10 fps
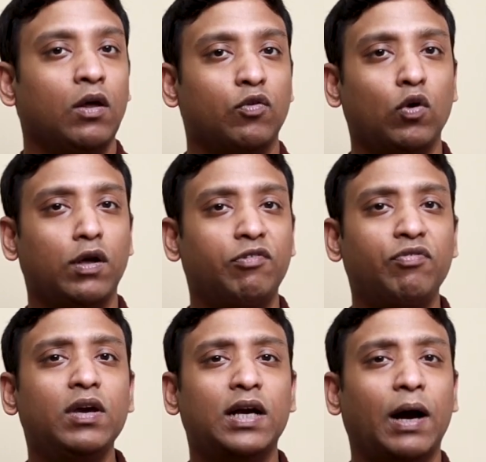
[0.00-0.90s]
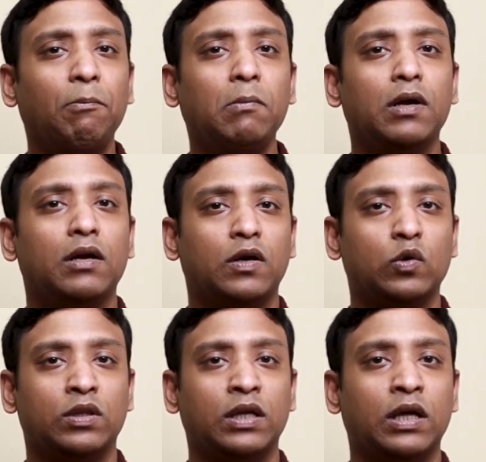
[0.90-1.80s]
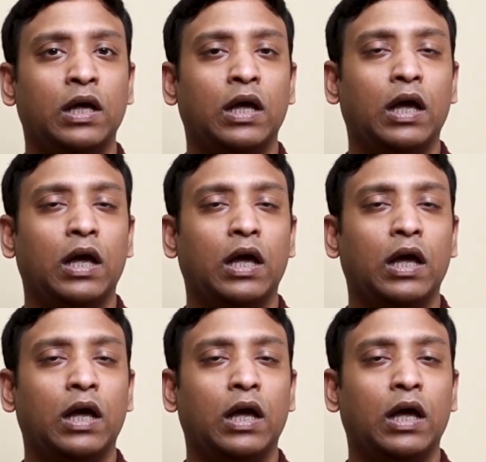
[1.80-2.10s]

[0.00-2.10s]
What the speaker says: So if we come to the